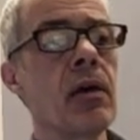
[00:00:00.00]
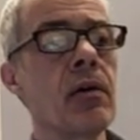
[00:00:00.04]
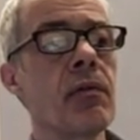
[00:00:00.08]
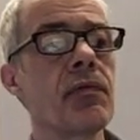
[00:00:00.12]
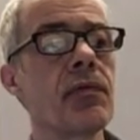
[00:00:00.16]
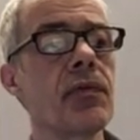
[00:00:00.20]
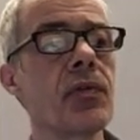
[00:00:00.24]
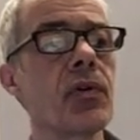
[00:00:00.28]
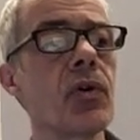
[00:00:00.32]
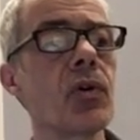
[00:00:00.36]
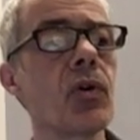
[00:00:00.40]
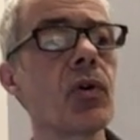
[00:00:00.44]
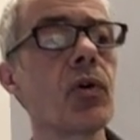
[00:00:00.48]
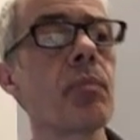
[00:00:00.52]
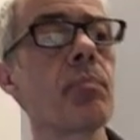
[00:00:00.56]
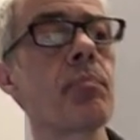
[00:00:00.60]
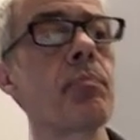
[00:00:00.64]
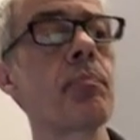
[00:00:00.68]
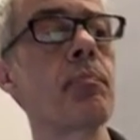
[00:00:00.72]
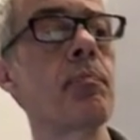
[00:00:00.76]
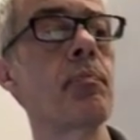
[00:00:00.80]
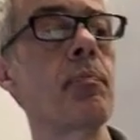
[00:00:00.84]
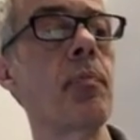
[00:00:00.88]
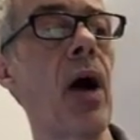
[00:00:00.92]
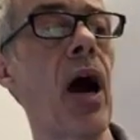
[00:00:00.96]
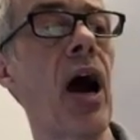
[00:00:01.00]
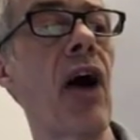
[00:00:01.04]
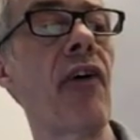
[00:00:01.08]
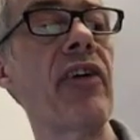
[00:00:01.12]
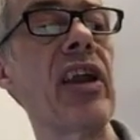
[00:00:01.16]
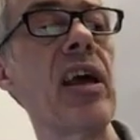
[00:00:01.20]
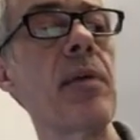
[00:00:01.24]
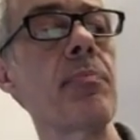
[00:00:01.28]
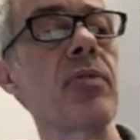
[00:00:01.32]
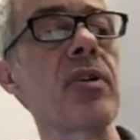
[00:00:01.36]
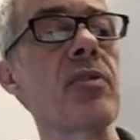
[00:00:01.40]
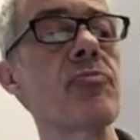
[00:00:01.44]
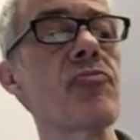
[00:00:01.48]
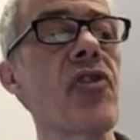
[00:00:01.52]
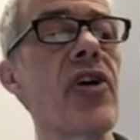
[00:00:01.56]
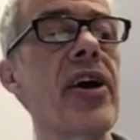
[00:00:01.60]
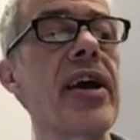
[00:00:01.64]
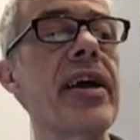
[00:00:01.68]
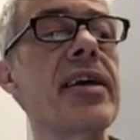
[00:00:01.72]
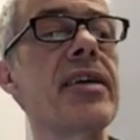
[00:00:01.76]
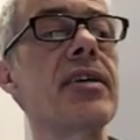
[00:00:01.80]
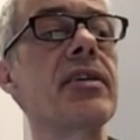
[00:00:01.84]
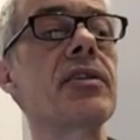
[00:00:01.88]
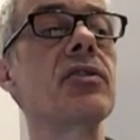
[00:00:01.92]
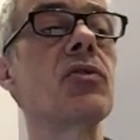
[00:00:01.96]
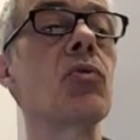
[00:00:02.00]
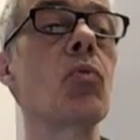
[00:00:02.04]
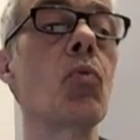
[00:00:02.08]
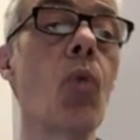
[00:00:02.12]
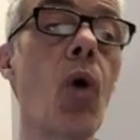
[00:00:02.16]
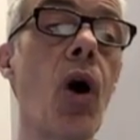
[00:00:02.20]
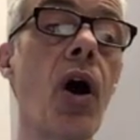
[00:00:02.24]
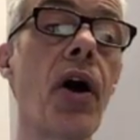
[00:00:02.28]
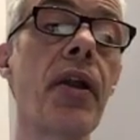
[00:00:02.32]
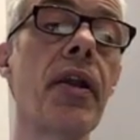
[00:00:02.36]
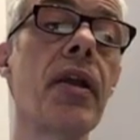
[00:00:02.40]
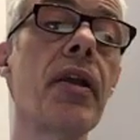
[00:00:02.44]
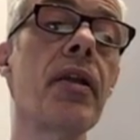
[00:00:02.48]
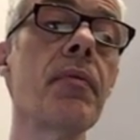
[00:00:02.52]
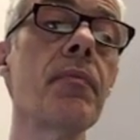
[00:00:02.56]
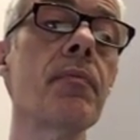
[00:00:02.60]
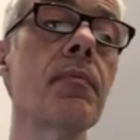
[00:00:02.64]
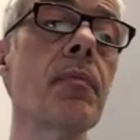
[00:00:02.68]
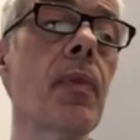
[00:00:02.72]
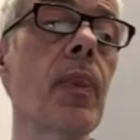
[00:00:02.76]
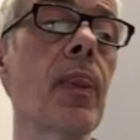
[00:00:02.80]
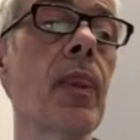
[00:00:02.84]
For RNA polymerase 1,